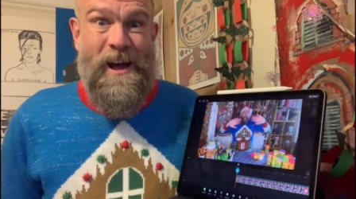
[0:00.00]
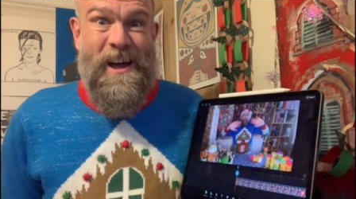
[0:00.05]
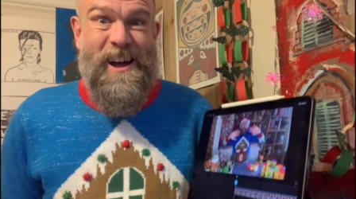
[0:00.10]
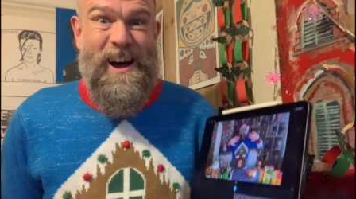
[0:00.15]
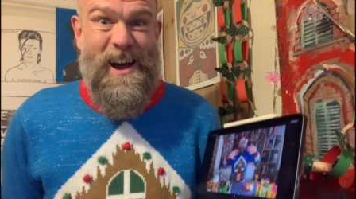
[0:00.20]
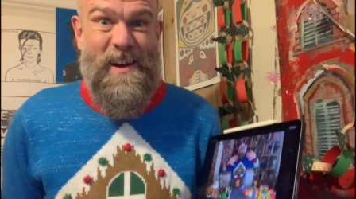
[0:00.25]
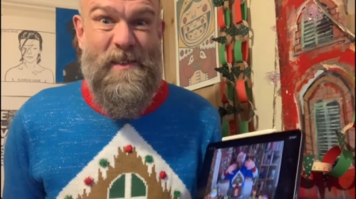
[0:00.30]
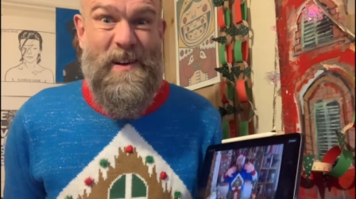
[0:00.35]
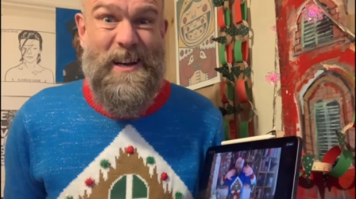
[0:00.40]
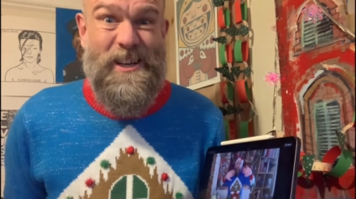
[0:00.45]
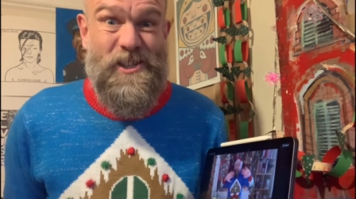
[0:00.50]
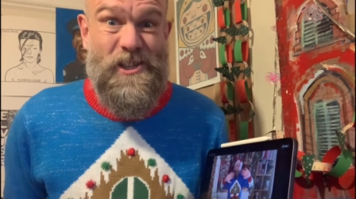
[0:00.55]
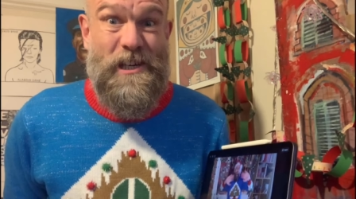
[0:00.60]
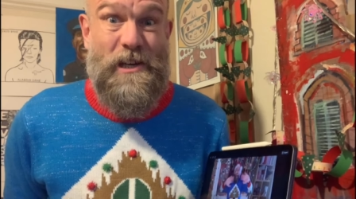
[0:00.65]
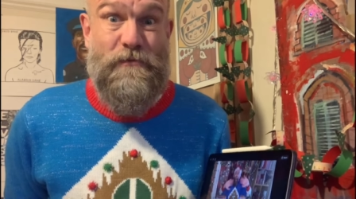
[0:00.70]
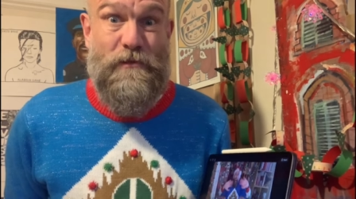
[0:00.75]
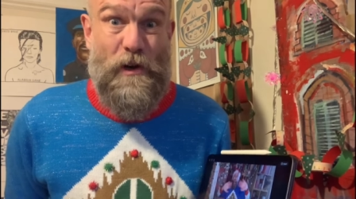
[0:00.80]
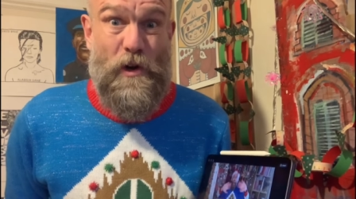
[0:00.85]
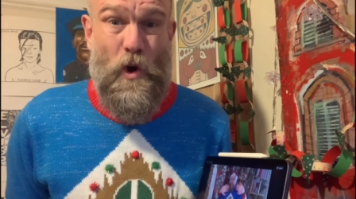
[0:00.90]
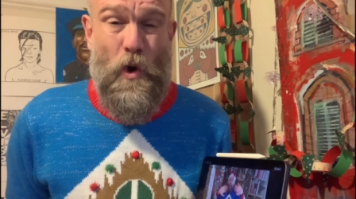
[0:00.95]
I've actually
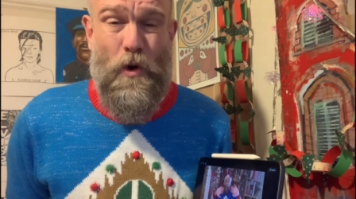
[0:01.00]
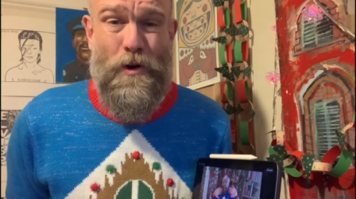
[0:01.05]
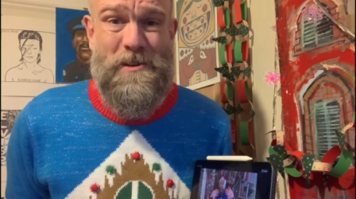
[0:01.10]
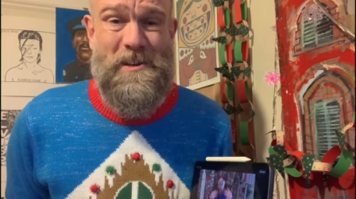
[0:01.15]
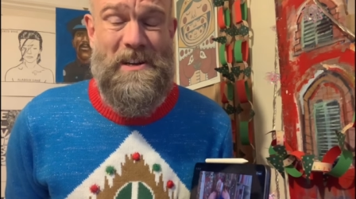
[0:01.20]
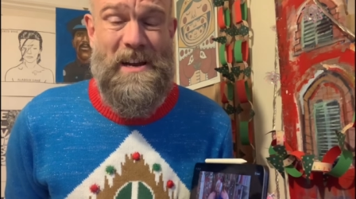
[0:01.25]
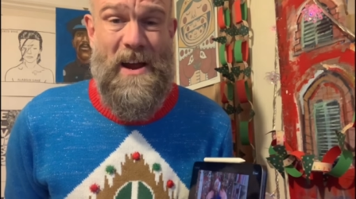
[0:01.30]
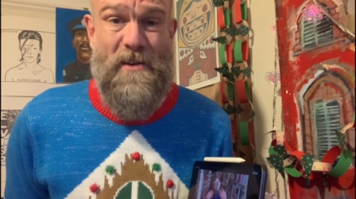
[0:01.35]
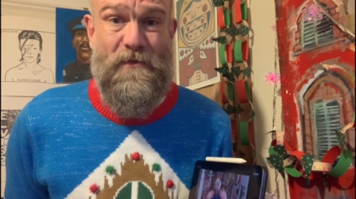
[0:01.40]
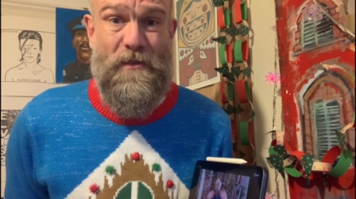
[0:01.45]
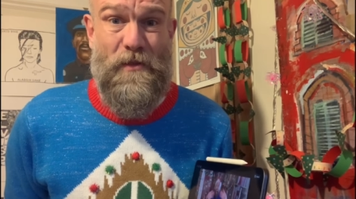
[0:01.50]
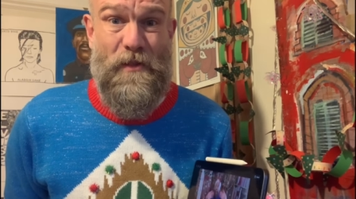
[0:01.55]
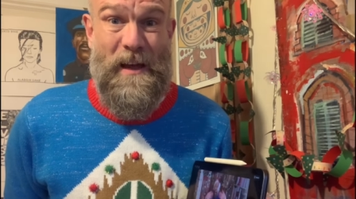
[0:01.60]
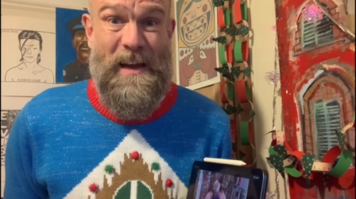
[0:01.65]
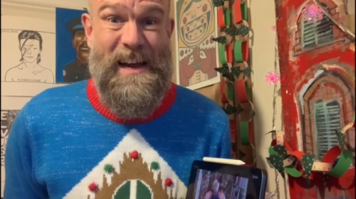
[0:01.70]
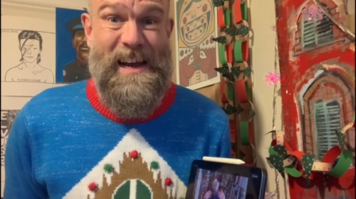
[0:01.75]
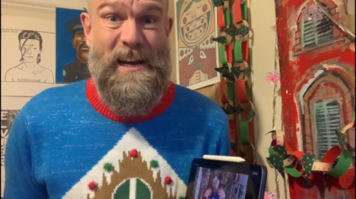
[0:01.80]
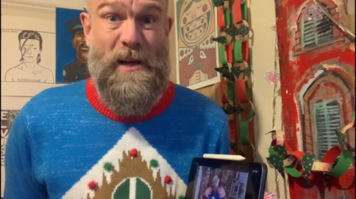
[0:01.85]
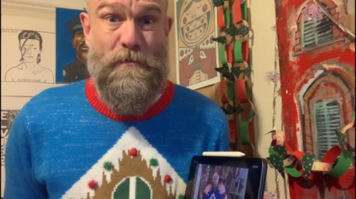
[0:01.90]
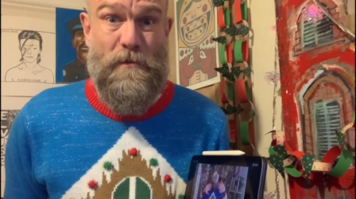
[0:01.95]
recorded everything
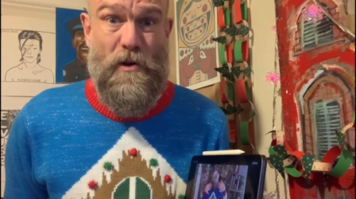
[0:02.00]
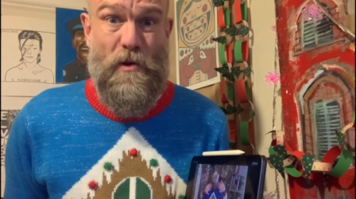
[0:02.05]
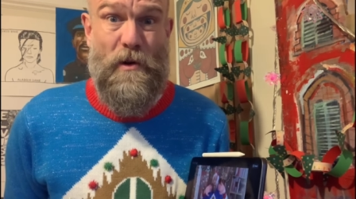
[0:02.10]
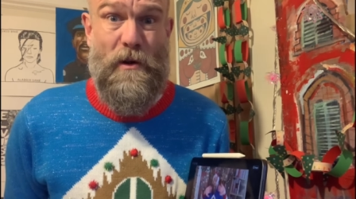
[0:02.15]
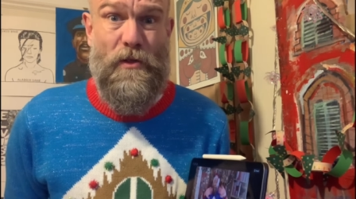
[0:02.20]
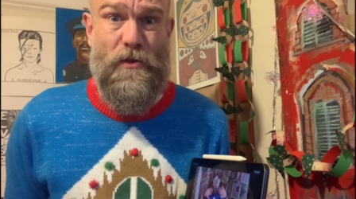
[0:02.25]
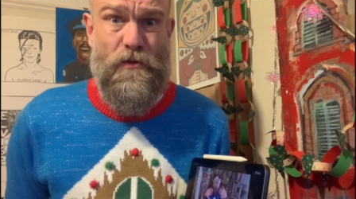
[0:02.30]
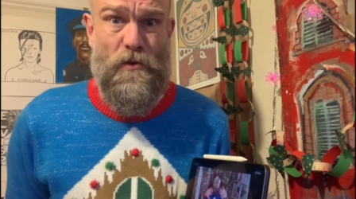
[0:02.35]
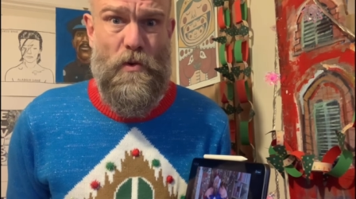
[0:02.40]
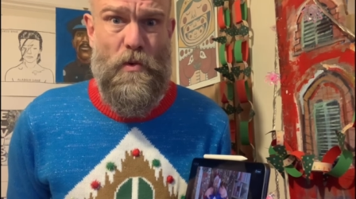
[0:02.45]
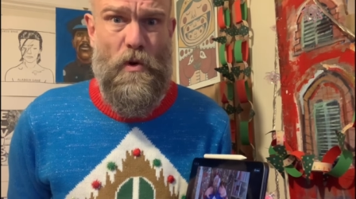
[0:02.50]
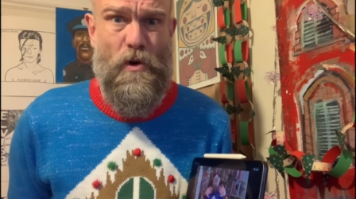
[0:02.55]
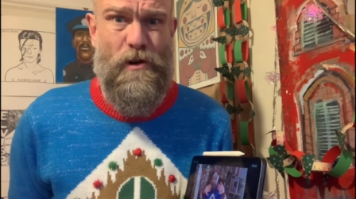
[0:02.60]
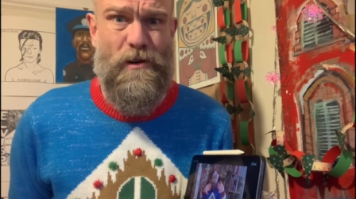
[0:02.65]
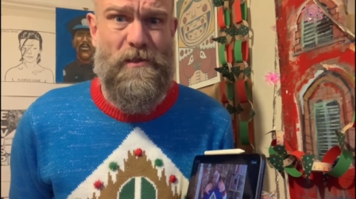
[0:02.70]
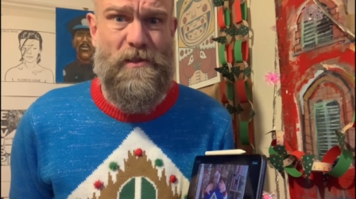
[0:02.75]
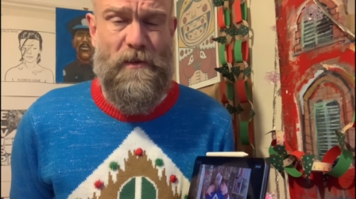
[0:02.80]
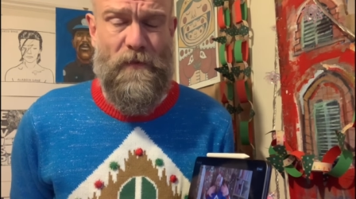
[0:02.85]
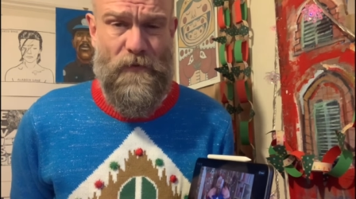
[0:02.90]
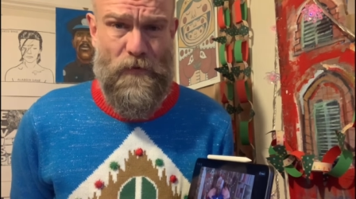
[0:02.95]
and I'm going through all
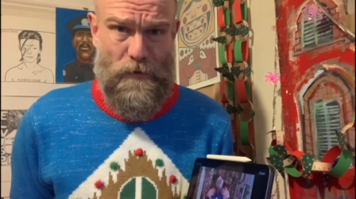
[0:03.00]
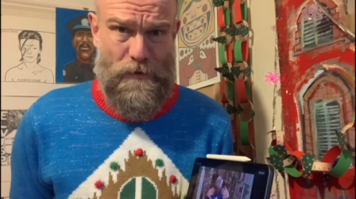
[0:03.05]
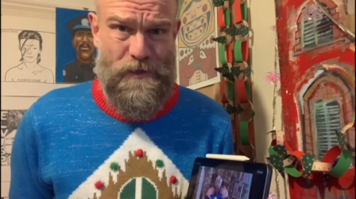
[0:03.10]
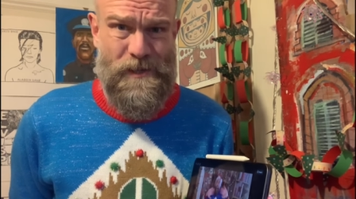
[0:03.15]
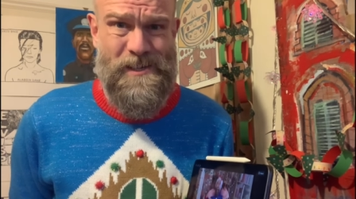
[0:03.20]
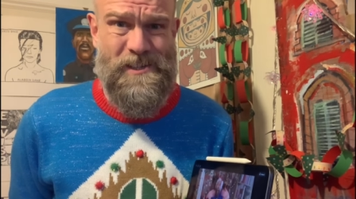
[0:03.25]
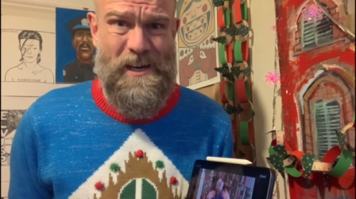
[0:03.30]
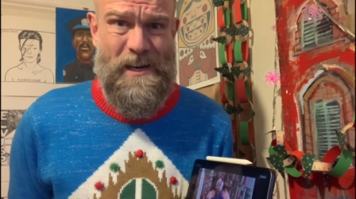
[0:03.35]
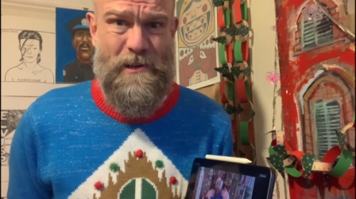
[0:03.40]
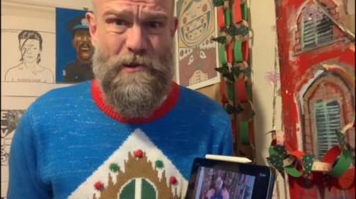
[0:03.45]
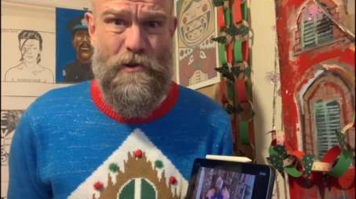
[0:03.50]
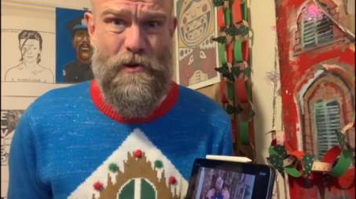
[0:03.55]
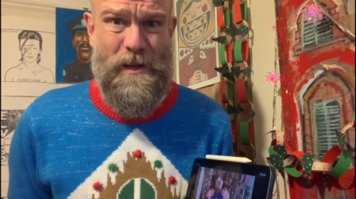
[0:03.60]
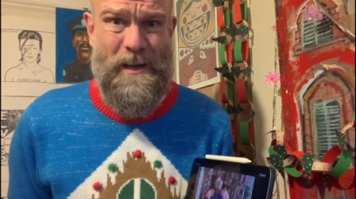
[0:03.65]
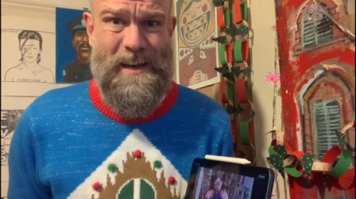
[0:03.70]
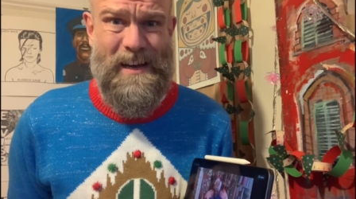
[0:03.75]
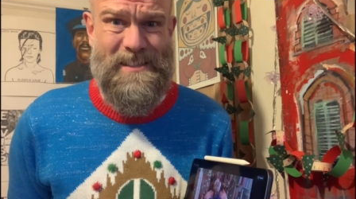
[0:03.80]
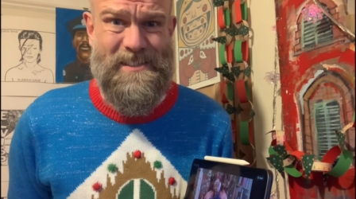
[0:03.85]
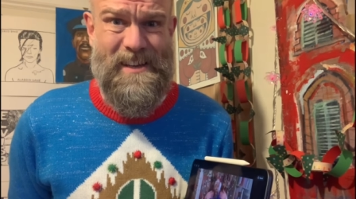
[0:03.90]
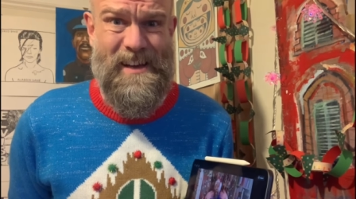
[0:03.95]
of the footage and looking
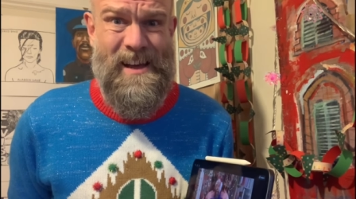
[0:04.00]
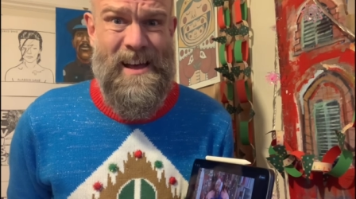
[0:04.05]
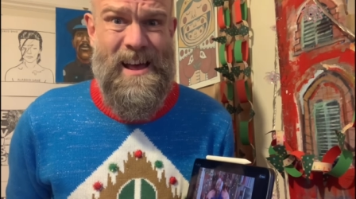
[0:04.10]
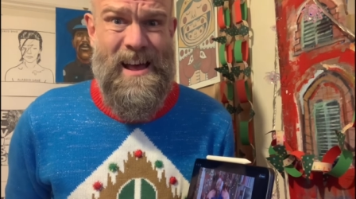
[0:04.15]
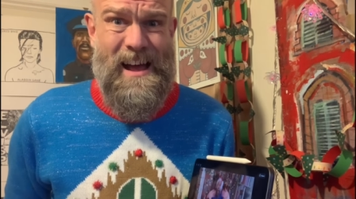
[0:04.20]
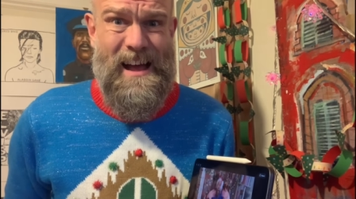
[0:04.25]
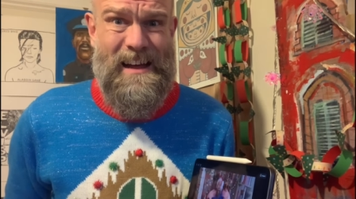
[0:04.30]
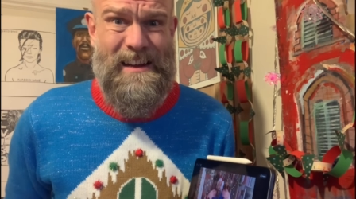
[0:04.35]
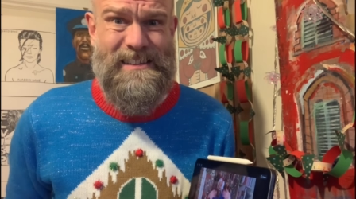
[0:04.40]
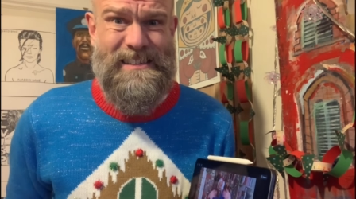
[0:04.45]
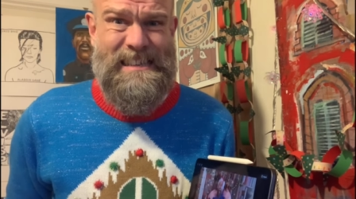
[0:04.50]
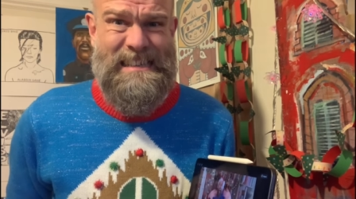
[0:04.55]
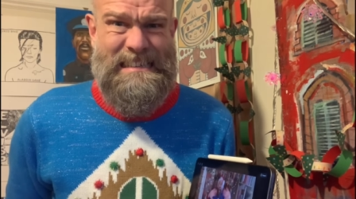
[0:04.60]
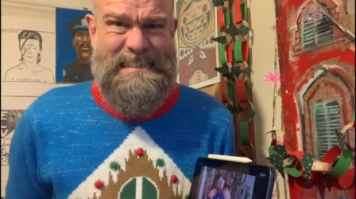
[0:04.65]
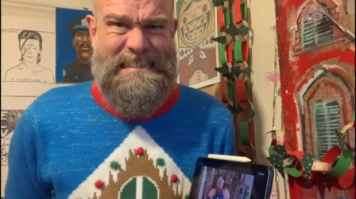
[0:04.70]
at it and